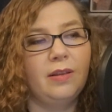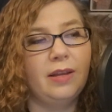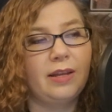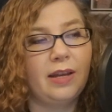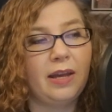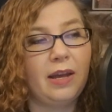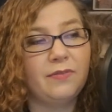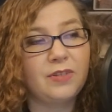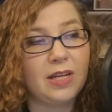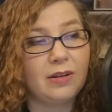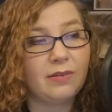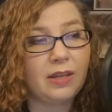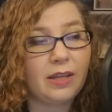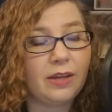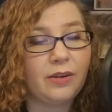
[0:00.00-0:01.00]
like I have
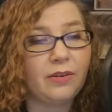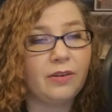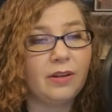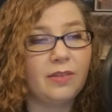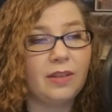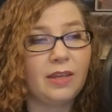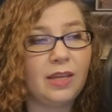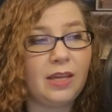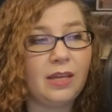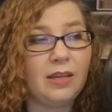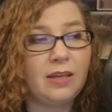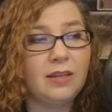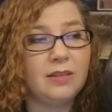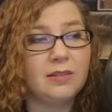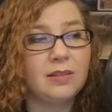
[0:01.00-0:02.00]
down here in the
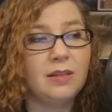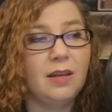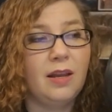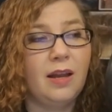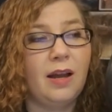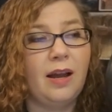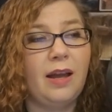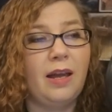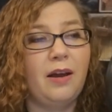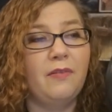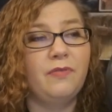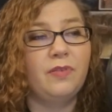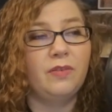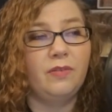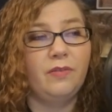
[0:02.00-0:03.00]
keys, I
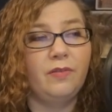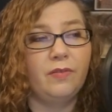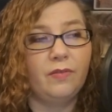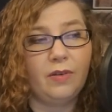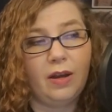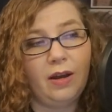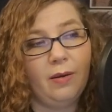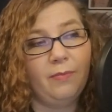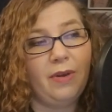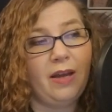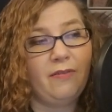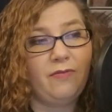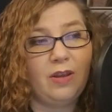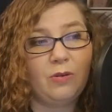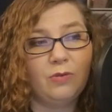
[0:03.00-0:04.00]
have
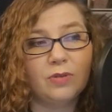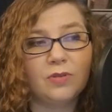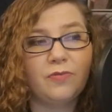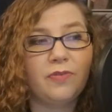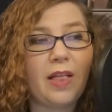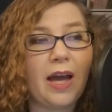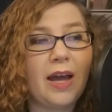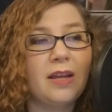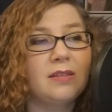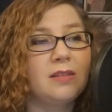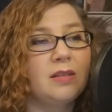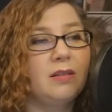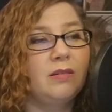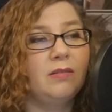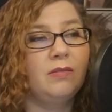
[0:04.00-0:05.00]
F equals
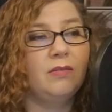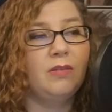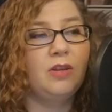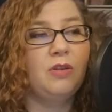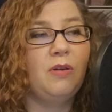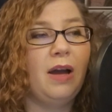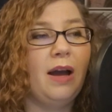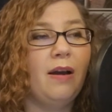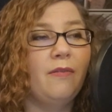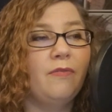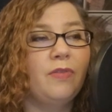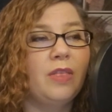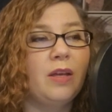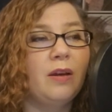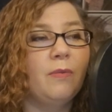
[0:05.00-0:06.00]
flight, You
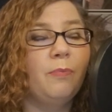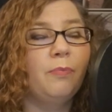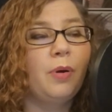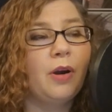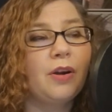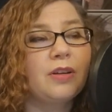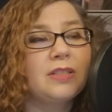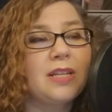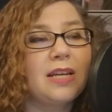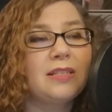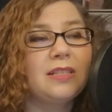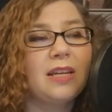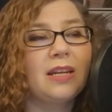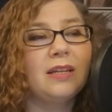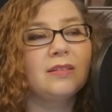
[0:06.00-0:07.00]
have the park day
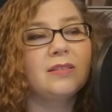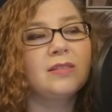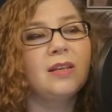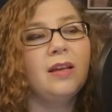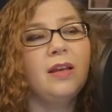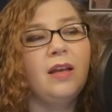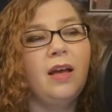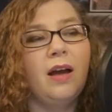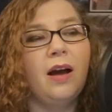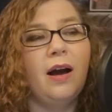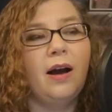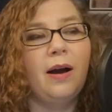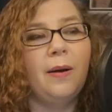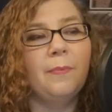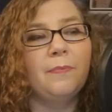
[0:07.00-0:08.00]
tickets,
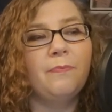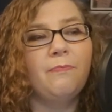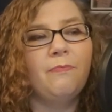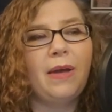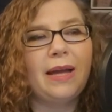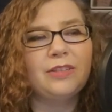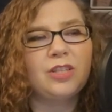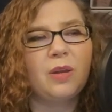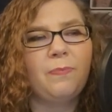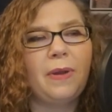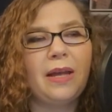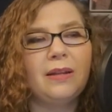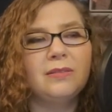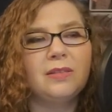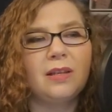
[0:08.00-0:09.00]
magic
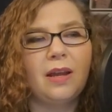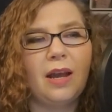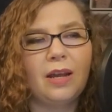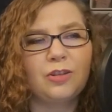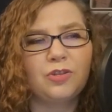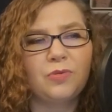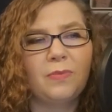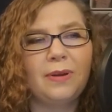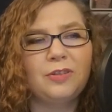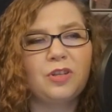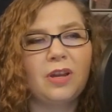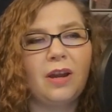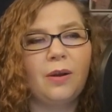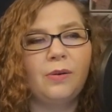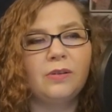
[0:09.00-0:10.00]
bands, extra
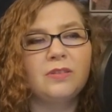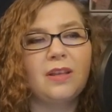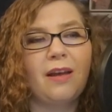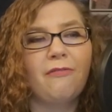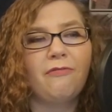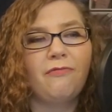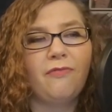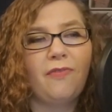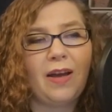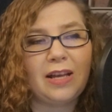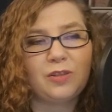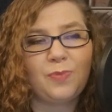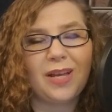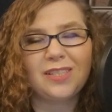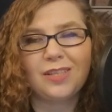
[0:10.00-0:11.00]
magic hours, and
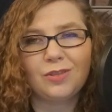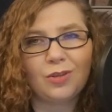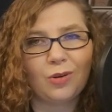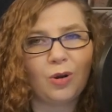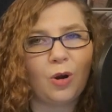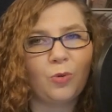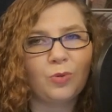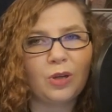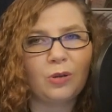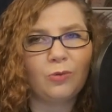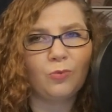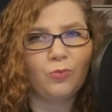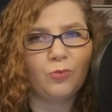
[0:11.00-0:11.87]
fast passes are already